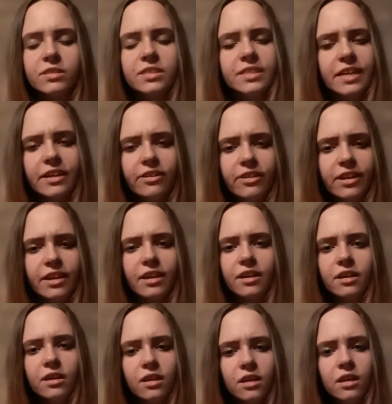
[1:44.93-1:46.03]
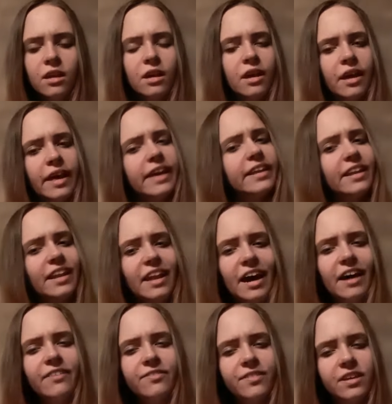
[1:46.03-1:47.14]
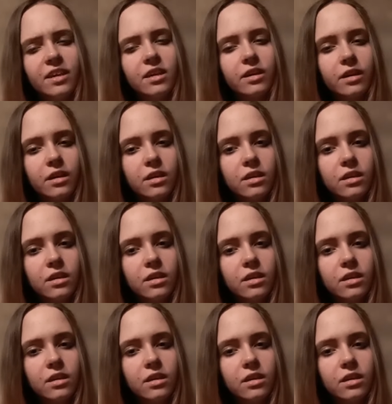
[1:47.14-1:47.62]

staring and laughing